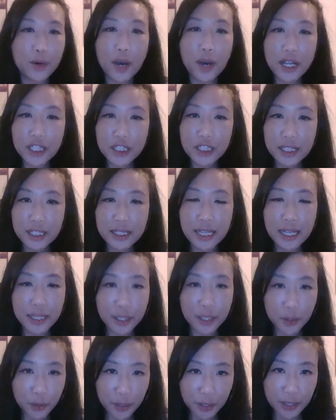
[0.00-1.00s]
question
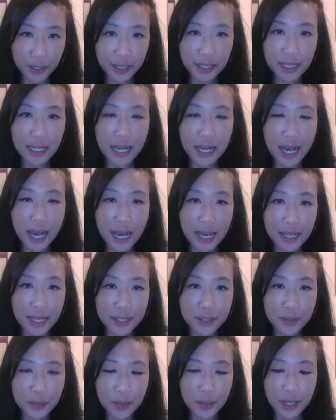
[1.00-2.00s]
that the querent had
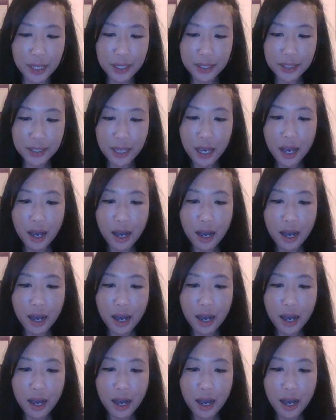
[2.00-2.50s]
asked was,